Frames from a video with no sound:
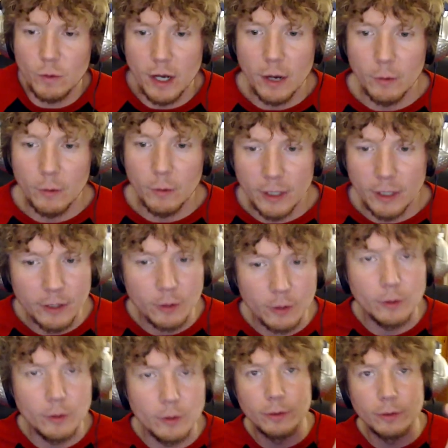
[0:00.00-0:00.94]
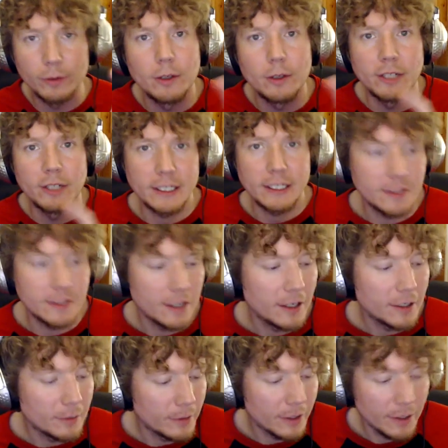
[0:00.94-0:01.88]
I want to do next
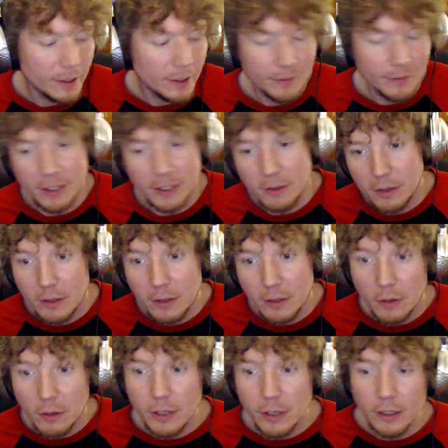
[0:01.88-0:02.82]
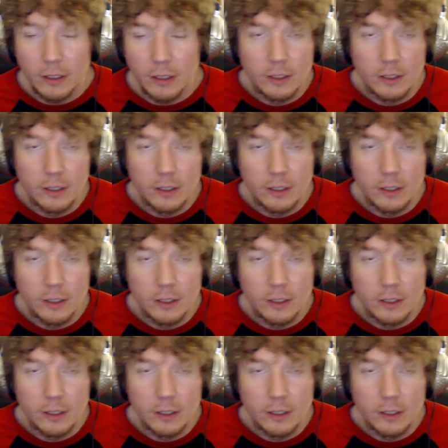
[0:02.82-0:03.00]
time, and I'm like, oh, okay.